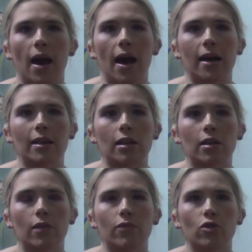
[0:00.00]
I'd
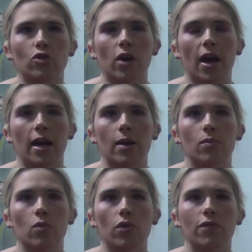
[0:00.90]
love to try
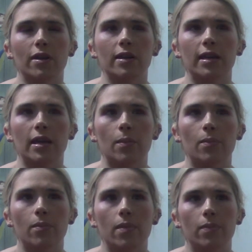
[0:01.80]
more funky
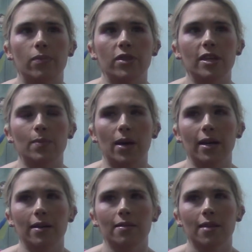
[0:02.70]
tea
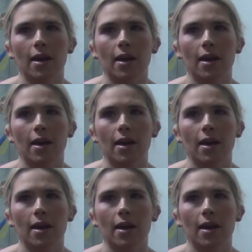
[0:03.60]
pigs.